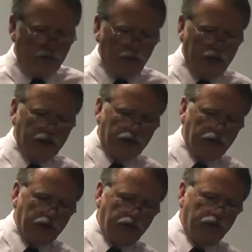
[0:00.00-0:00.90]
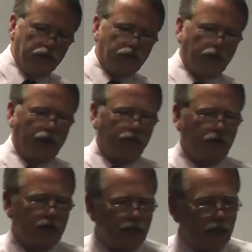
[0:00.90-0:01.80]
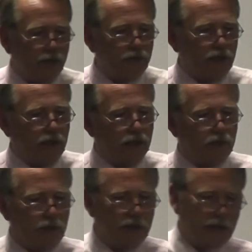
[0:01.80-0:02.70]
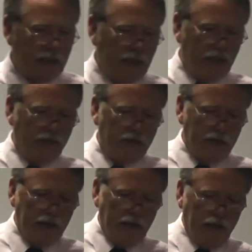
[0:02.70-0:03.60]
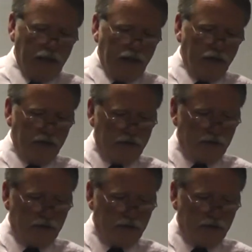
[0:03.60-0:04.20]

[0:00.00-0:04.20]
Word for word: Each one should use whatever gift he has received to